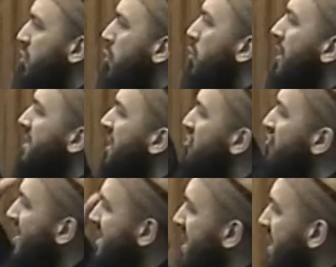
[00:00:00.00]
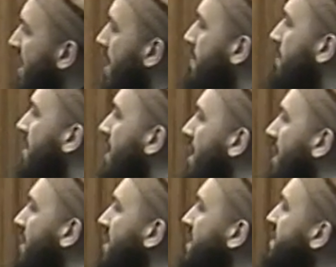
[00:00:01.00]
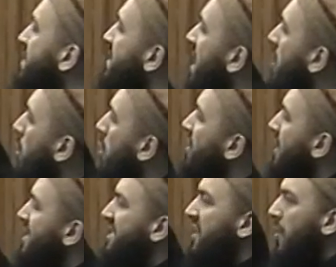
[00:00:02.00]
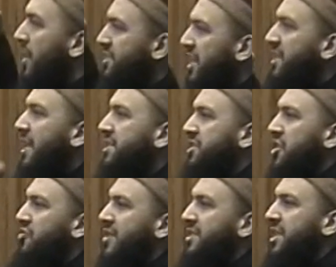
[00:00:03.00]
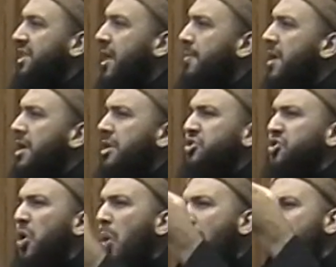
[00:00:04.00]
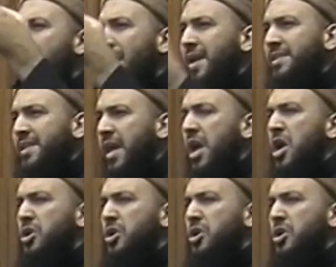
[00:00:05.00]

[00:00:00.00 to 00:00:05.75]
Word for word: to who is addressing them that it is their Lord Azza that is addressing them. So amazing,